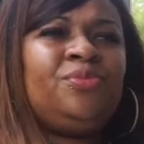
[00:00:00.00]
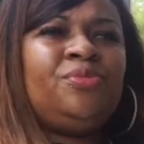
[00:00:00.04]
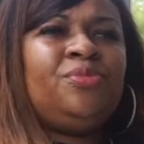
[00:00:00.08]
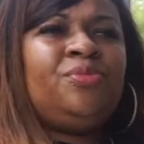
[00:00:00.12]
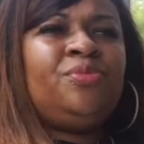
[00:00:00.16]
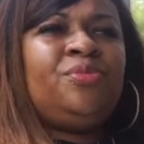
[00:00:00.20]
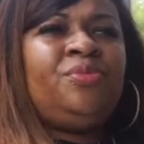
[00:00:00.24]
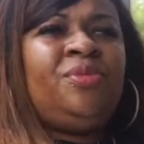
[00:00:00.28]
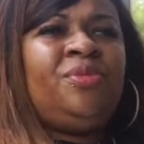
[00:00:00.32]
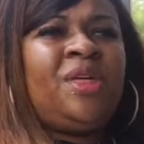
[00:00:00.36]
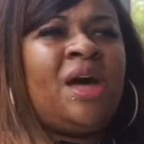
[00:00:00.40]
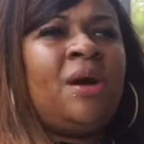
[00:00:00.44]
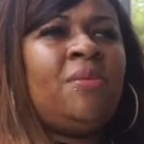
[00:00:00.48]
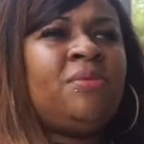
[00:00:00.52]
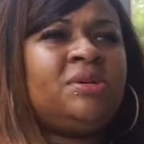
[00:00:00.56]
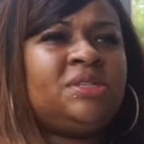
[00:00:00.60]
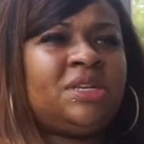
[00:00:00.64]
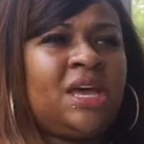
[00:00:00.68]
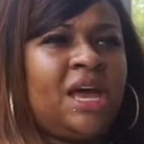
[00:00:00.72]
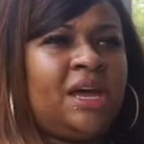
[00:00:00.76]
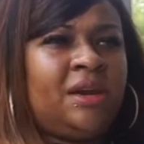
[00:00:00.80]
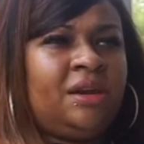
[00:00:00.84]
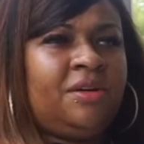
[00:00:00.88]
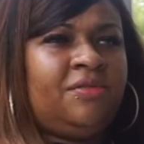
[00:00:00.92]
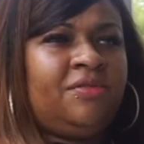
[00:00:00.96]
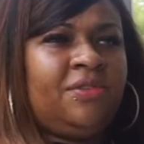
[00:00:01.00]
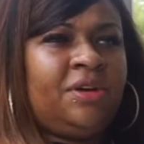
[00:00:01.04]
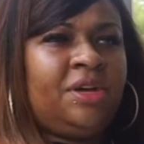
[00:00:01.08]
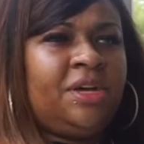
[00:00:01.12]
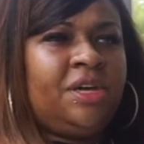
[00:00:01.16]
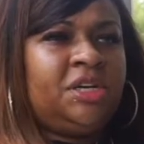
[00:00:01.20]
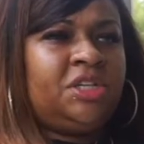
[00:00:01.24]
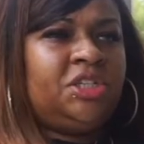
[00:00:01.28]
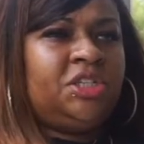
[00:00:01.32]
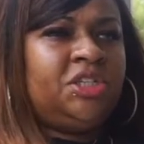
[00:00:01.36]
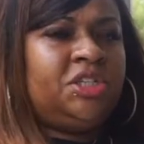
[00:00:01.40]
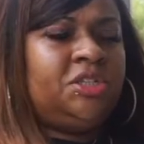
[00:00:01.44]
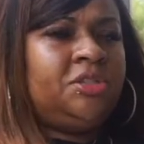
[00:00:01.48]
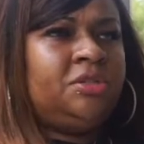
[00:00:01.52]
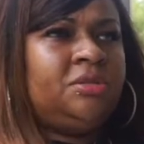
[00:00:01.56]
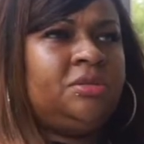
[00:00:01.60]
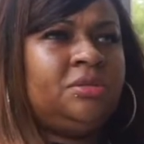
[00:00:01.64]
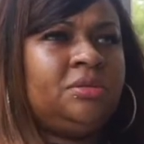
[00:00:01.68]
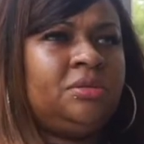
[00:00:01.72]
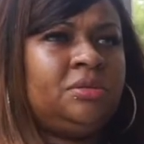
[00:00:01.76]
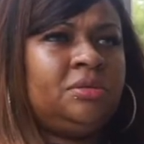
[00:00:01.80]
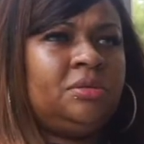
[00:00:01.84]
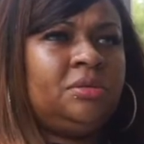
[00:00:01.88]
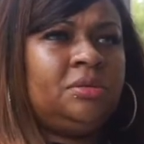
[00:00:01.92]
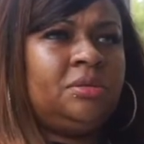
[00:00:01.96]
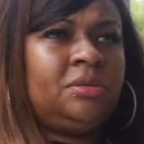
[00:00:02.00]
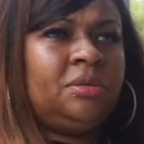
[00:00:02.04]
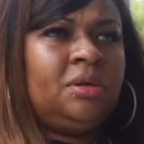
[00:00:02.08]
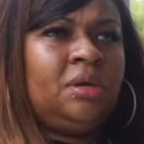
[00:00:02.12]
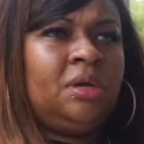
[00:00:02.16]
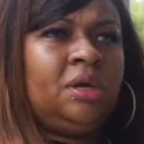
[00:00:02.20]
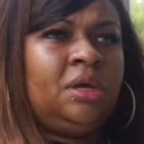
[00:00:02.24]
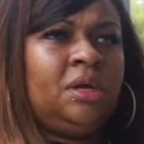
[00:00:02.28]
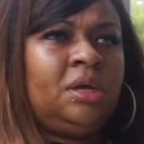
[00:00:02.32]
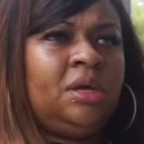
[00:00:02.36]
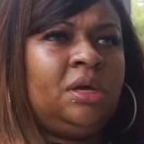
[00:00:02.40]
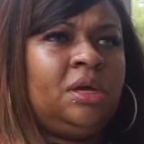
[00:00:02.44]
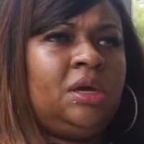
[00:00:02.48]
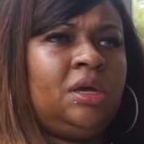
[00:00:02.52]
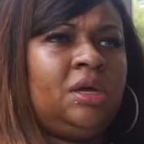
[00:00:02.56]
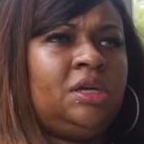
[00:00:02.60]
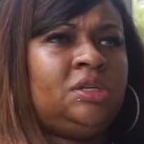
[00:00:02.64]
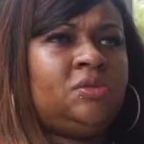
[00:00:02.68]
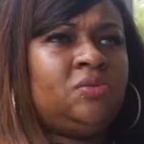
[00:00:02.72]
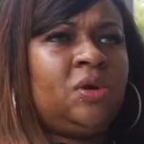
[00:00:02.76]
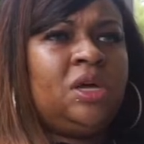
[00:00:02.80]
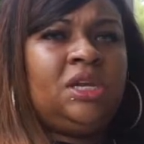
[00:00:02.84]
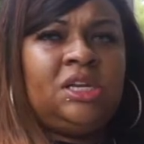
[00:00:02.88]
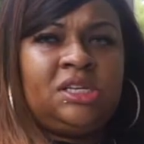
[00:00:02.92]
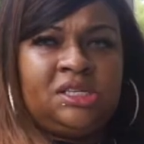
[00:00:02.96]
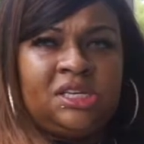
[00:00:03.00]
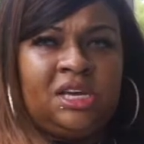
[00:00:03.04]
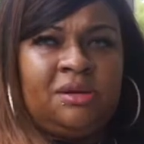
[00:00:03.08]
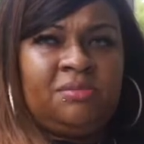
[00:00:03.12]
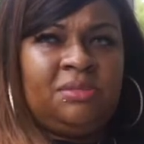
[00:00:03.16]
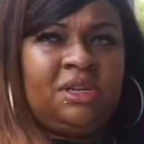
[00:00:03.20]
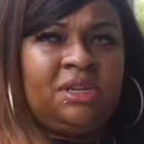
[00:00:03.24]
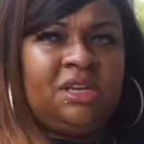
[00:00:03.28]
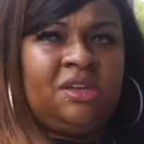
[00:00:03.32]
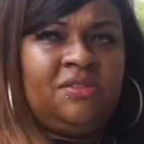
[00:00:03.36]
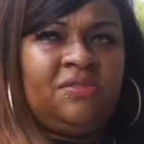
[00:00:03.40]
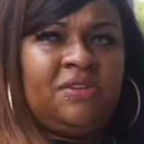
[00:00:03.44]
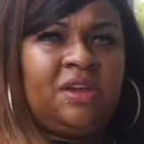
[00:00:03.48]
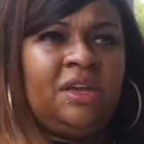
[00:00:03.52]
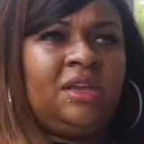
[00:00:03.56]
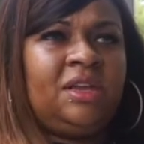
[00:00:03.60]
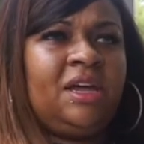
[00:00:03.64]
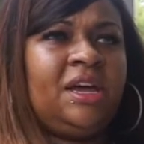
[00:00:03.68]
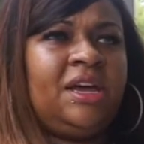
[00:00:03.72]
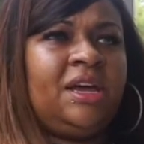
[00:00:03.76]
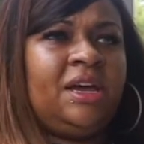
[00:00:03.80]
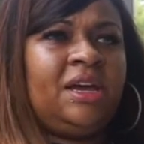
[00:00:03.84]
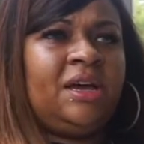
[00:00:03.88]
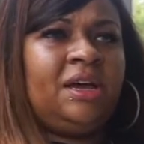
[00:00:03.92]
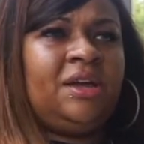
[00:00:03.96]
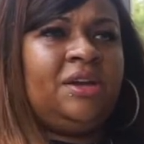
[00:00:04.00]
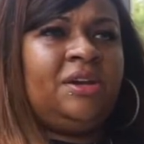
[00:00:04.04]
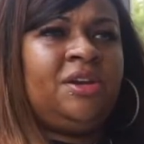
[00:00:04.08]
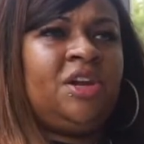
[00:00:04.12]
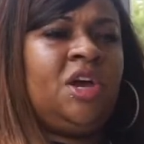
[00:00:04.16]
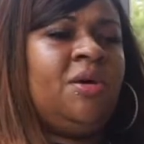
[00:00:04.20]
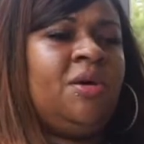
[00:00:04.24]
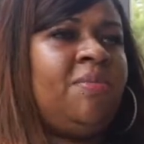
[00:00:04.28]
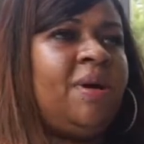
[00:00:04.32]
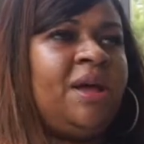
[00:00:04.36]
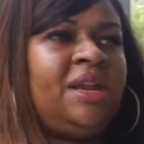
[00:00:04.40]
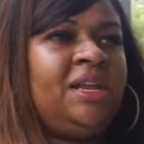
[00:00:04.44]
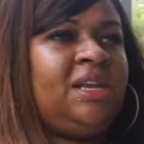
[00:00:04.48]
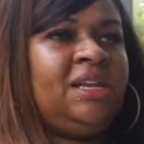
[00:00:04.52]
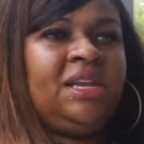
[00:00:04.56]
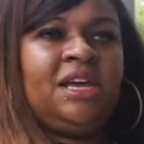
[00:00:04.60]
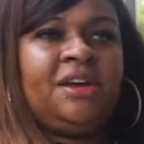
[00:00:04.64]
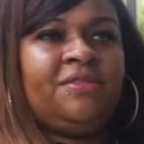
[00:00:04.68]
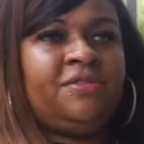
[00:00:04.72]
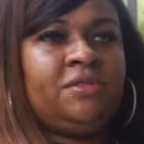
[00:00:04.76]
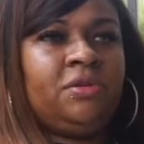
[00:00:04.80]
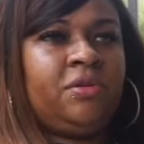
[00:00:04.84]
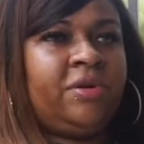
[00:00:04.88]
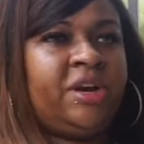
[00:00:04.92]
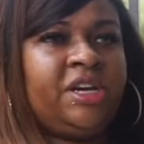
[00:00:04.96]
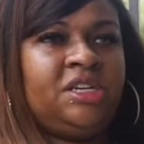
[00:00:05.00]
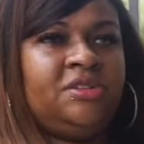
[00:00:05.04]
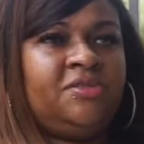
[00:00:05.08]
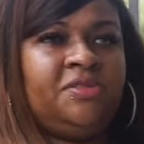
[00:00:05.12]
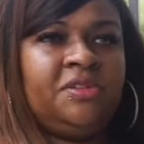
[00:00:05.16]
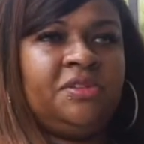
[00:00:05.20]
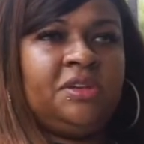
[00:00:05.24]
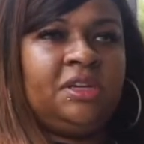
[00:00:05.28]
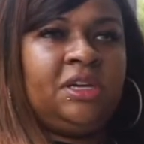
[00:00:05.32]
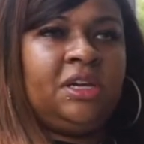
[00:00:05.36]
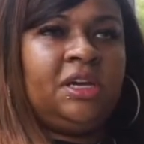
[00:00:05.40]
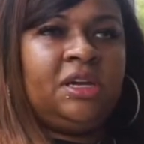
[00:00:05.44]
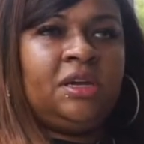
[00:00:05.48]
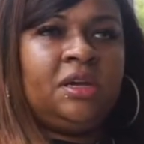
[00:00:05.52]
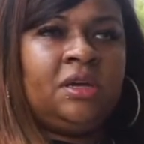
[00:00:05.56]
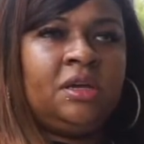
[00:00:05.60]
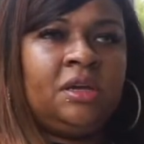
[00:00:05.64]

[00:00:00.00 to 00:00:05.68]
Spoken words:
that was kind of an issue, as well as him leaving. Like, nobody left gracefully.